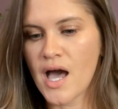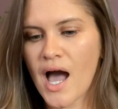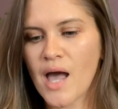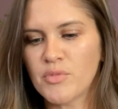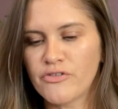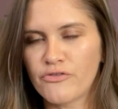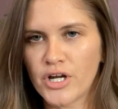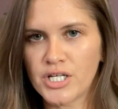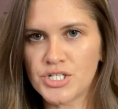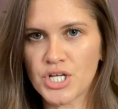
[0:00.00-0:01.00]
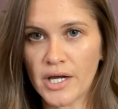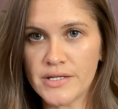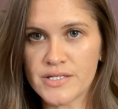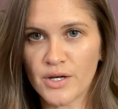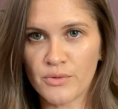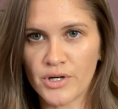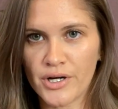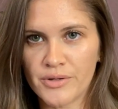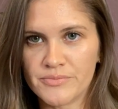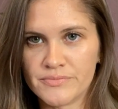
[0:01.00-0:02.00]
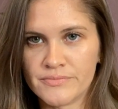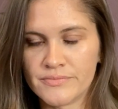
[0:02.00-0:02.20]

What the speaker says: I'm a franchise owner